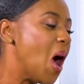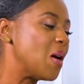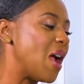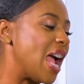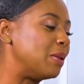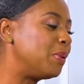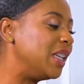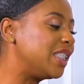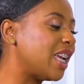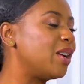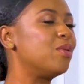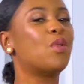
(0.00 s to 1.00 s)
All right,
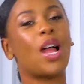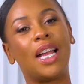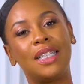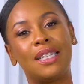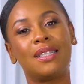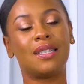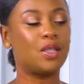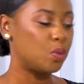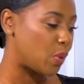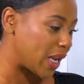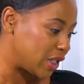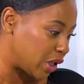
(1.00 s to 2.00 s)
Pj Wright is a
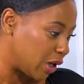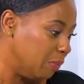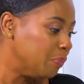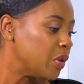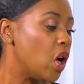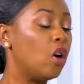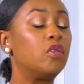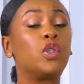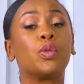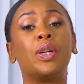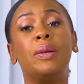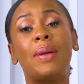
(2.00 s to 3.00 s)
director of
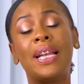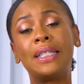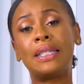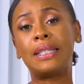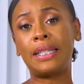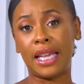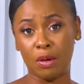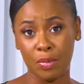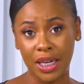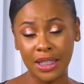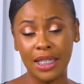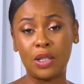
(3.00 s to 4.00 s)
Dream
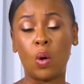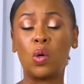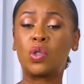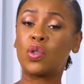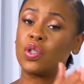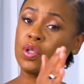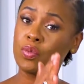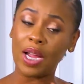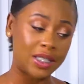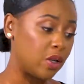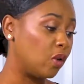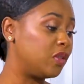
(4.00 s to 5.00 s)
Entertainment. He's also the
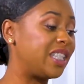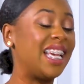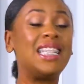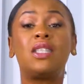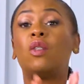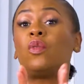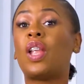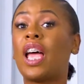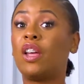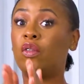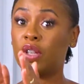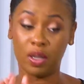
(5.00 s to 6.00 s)
director of Taste of
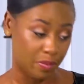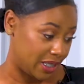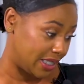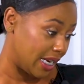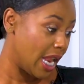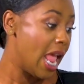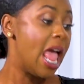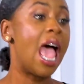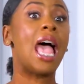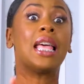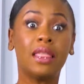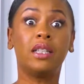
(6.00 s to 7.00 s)
Life Limited
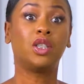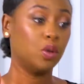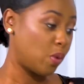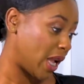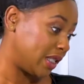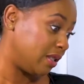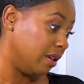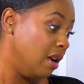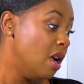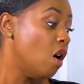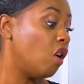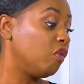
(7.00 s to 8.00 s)
and the director
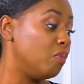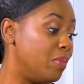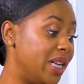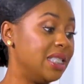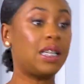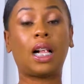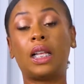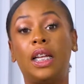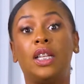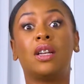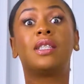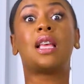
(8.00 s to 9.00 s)
of Mint
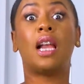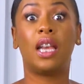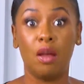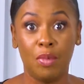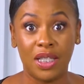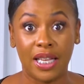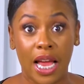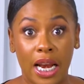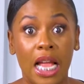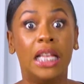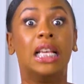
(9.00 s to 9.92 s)
Cleaners Limited.